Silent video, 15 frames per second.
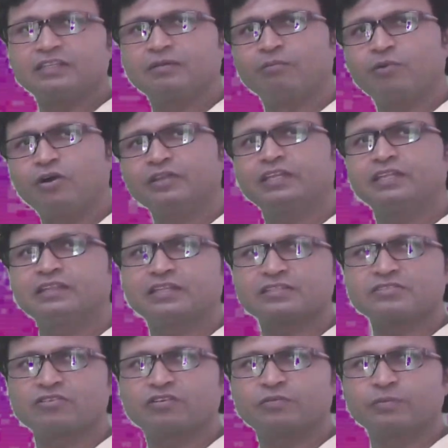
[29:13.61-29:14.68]
Morning
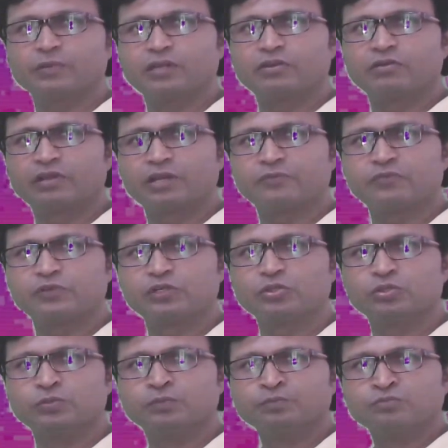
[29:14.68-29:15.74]
does not refer
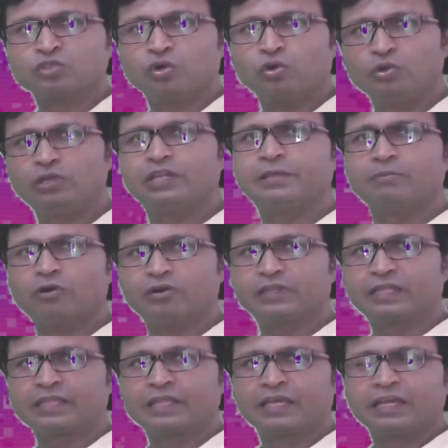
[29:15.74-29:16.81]
to only
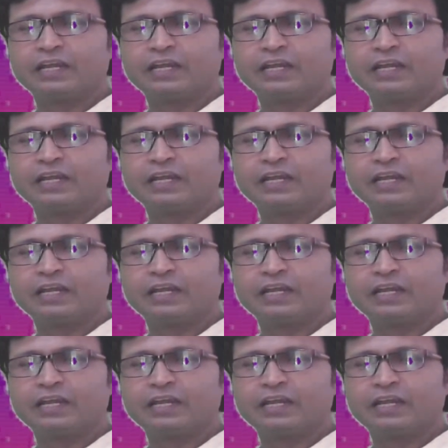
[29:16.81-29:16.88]
morning.